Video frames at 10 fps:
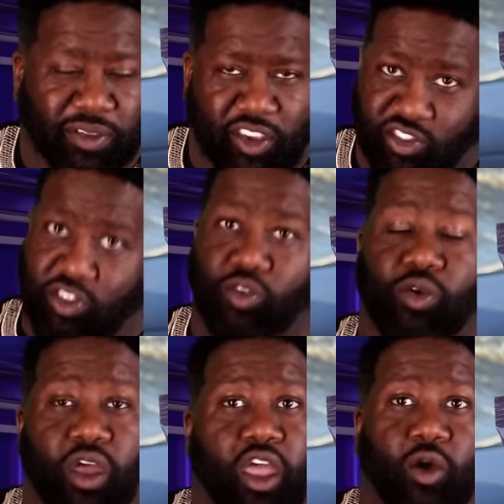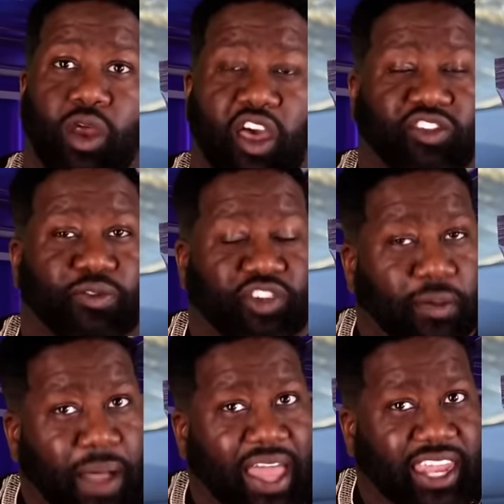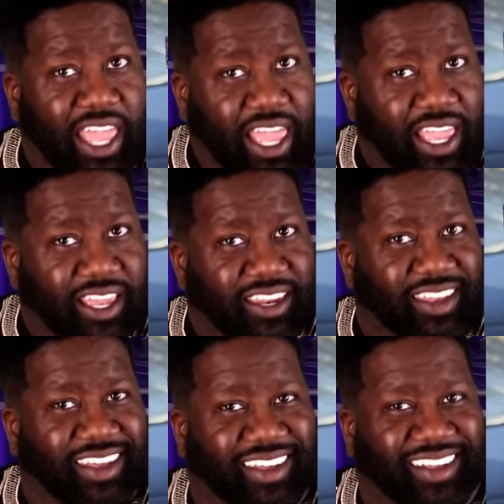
I say, shoot, well, that's the chip I need.